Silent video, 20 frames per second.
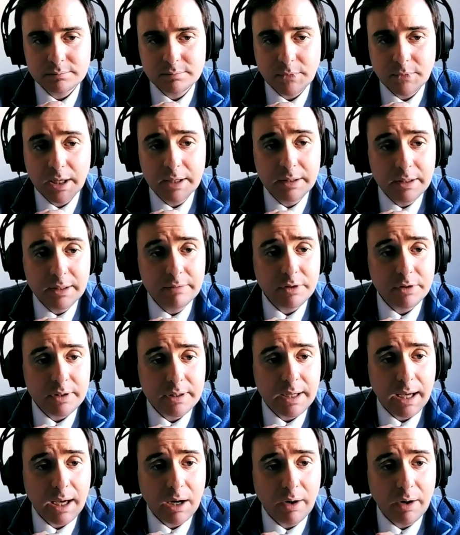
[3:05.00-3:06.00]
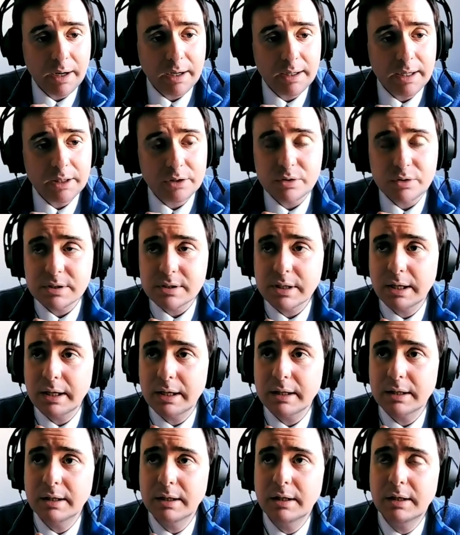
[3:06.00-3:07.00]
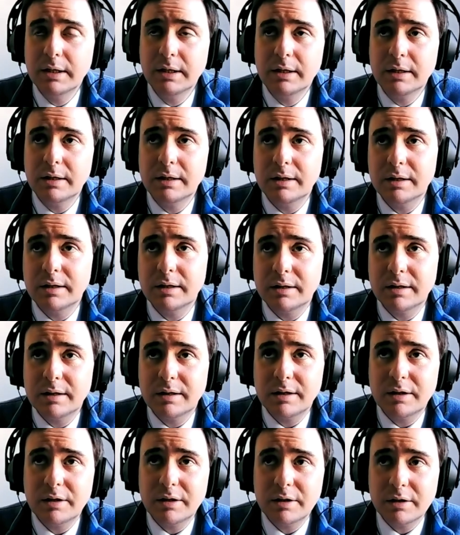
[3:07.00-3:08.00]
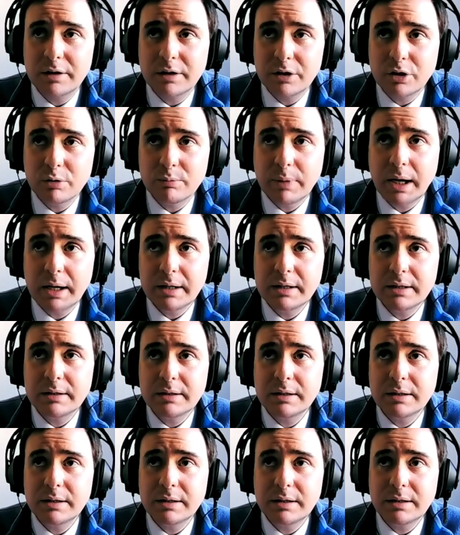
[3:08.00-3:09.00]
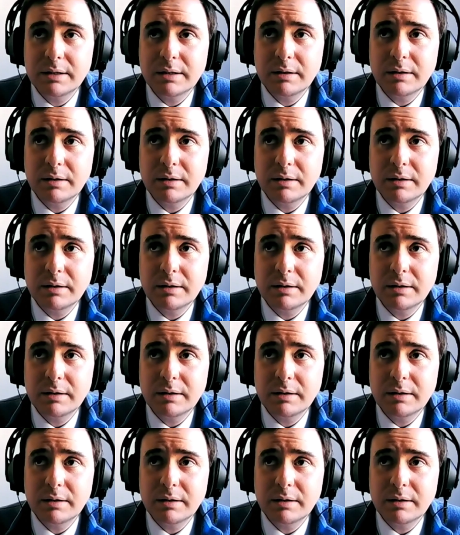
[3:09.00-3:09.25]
And even now, I'd like to say, humanity